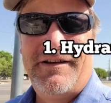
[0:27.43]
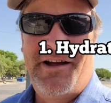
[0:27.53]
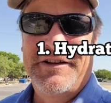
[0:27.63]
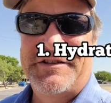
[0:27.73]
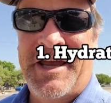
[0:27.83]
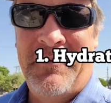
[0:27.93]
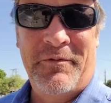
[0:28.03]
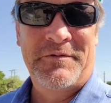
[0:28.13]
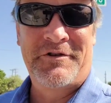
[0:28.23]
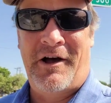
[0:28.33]
I just came
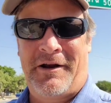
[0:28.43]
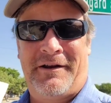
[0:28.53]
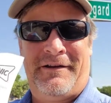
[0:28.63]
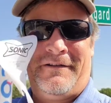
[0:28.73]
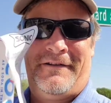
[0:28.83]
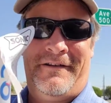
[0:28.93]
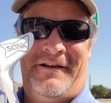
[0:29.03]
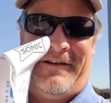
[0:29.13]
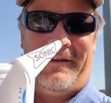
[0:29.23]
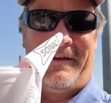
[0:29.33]
from Sonic,
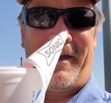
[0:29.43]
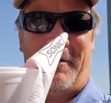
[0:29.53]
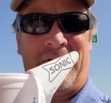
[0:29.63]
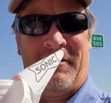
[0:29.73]
got me a